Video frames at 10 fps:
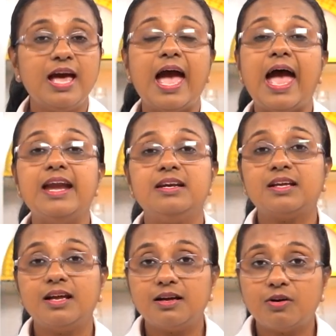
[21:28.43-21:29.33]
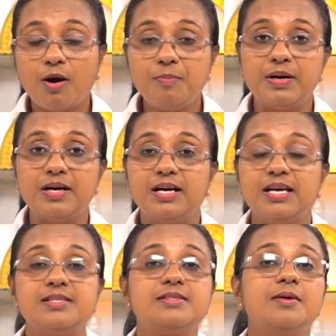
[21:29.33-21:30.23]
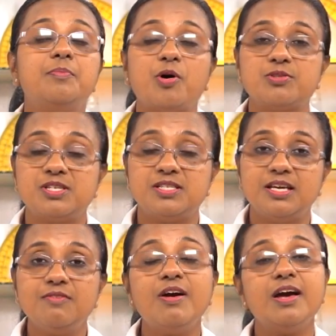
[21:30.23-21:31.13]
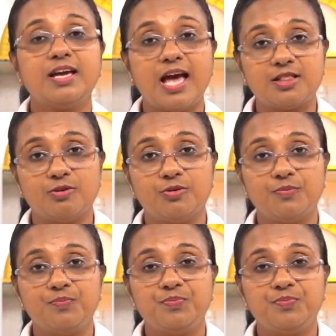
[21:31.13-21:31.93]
and copper is the positive cathode.